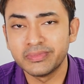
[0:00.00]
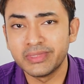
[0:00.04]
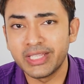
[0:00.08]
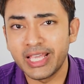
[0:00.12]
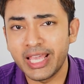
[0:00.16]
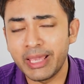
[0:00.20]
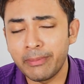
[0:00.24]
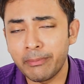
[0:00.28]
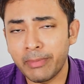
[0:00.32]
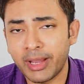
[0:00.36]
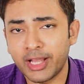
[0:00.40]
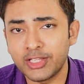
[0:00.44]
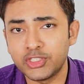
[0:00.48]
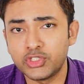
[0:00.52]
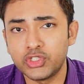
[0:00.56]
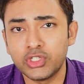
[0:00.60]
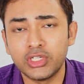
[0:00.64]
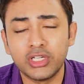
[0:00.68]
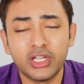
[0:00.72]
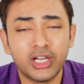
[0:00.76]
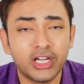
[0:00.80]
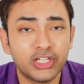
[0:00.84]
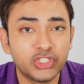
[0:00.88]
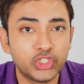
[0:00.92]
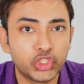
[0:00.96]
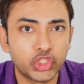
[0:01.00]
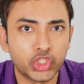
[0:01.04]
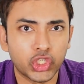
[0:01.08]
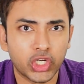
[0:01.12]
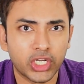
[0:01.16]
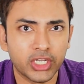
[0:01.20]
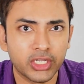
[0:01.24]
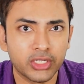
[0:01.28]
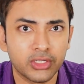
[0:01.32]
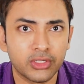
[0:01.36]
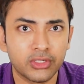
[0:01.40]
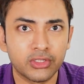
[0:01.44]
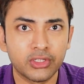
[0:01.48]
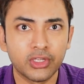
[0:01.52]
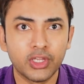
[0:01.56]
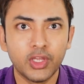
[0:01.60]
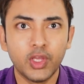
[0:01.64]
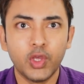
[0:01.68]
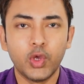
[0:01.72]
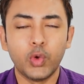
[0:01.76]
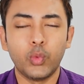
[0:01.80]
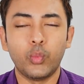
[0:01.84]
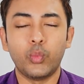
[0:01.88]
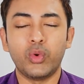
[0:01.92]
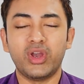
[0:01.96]
Imagine a child.
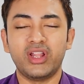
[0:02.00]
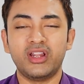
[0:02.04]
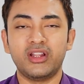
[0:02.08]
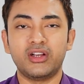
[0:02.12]
When